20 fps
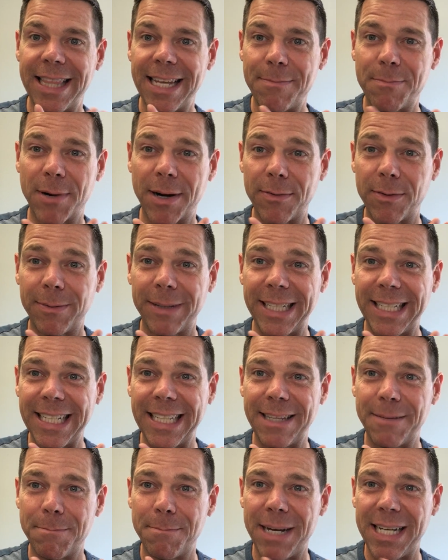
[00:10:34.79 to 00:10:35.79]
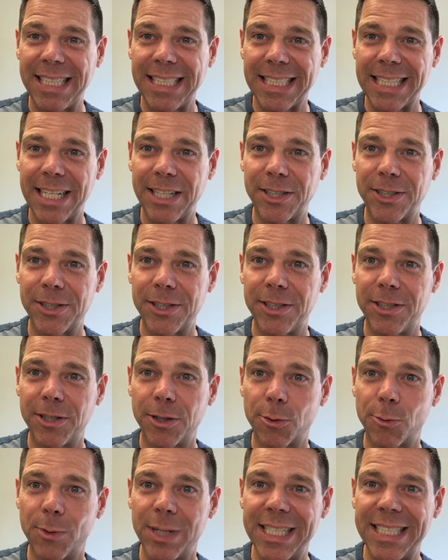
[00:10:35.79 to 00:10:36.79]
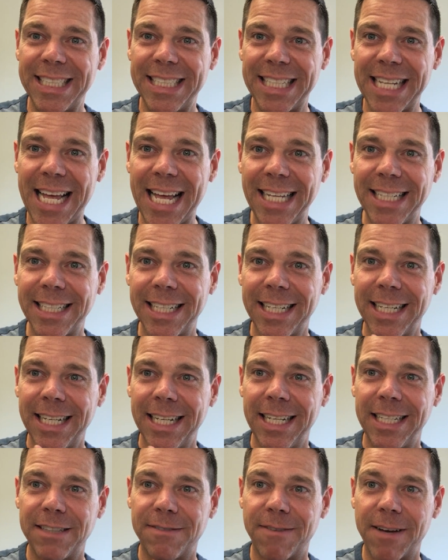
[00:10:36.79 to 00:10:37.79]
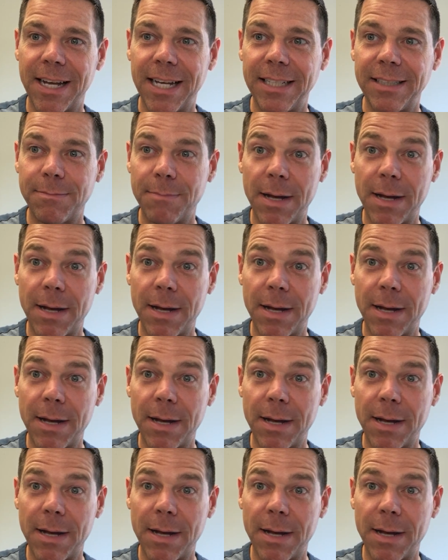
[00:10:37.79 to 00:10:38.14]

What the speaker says: They probably did the best they could to reset his face.